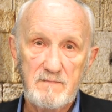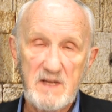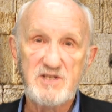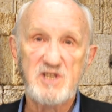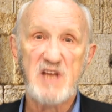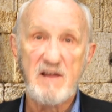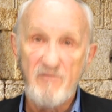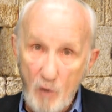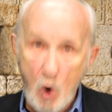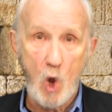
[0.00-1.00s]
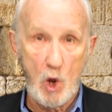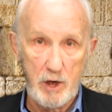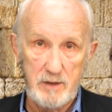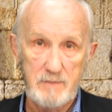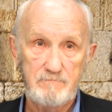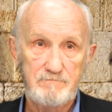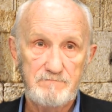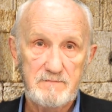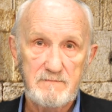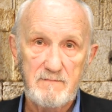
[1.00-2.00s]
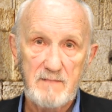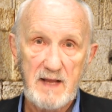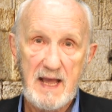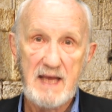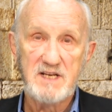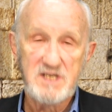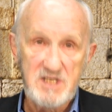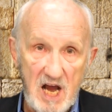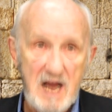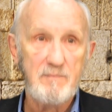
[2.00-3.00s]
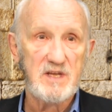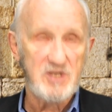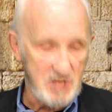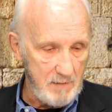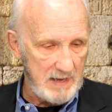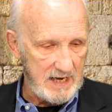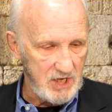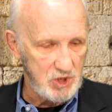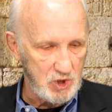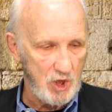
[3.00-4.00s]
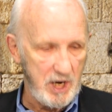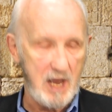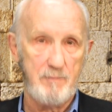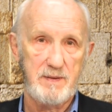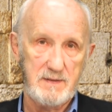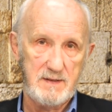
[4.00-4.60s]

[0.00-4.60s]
This is a fraud. And it's time that somebody stood up